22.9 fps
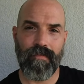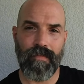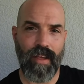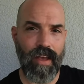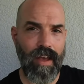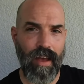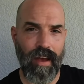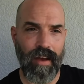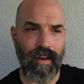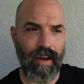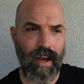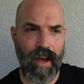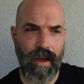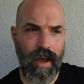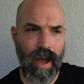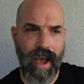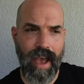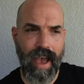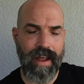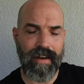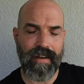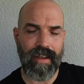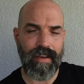Yeah,
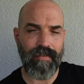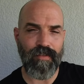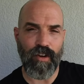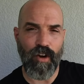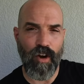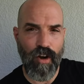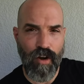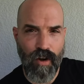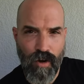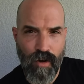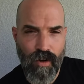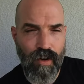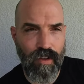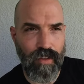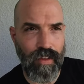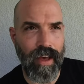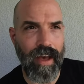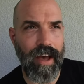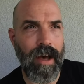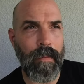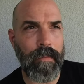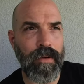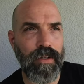I hadn't even heard
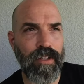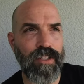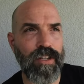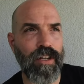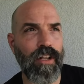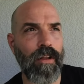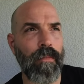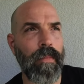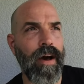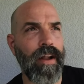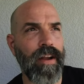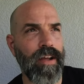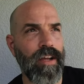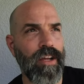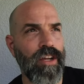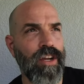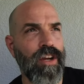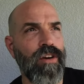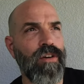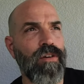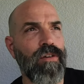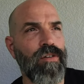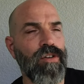of that up until about a
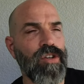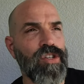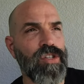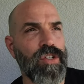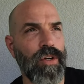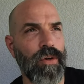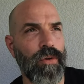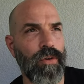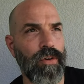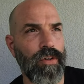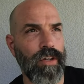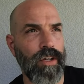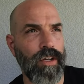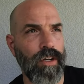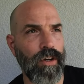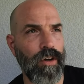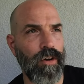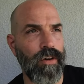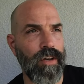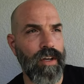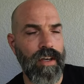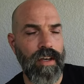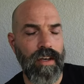year or so
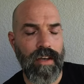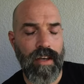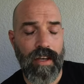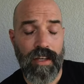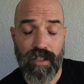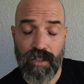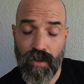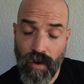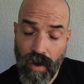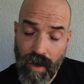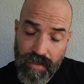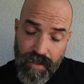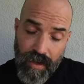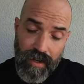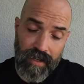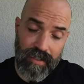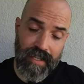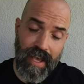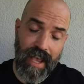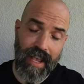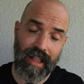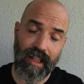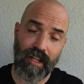ago. So I
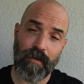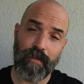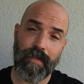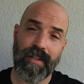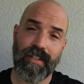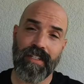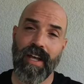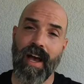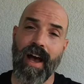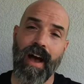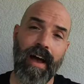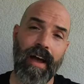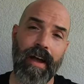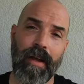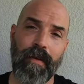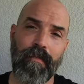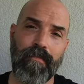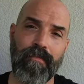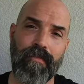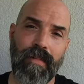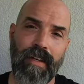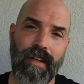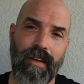thought I'd take a little bit of
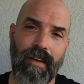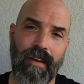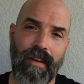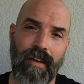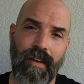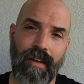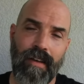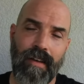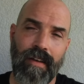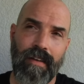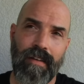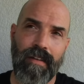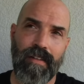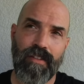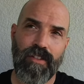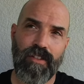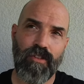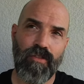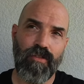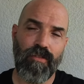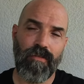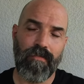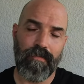time
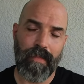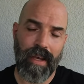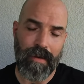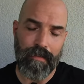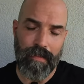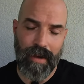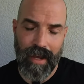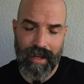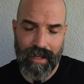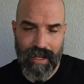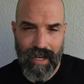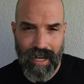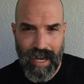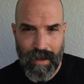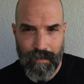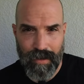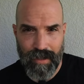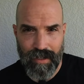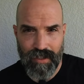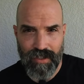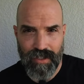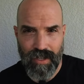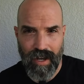to make my
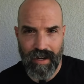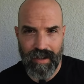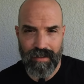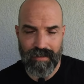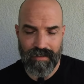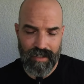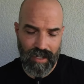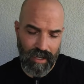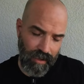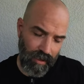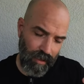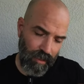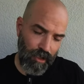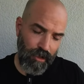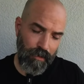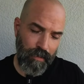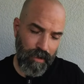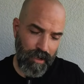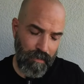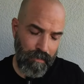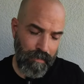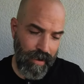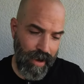comments on it and tell you a
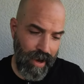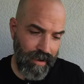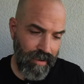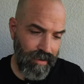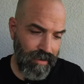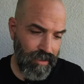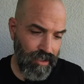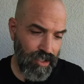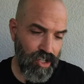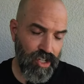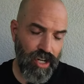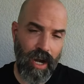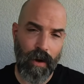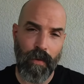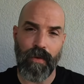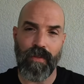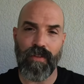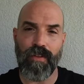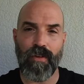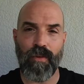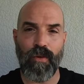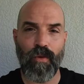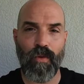little bit about it and share
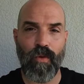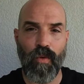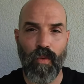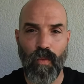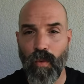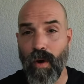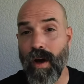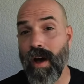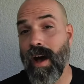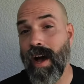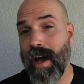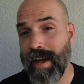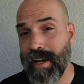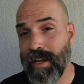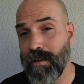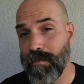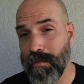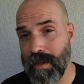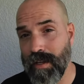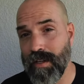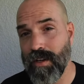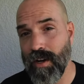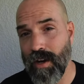with you what I
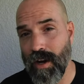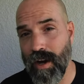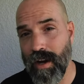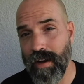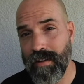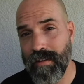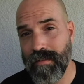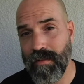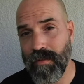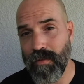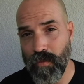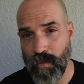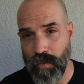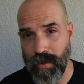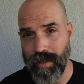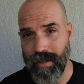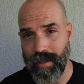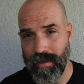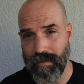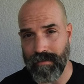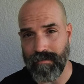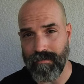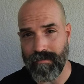could be caught
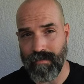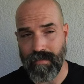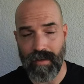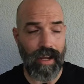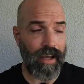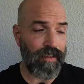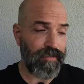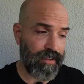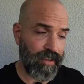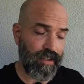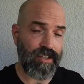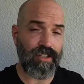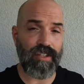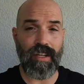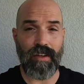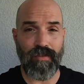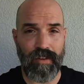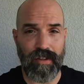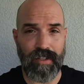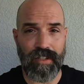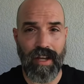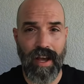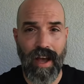reading at this
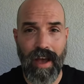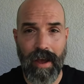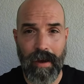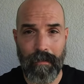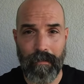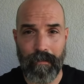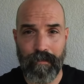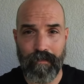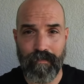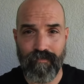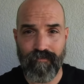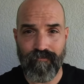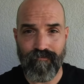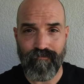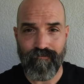given time.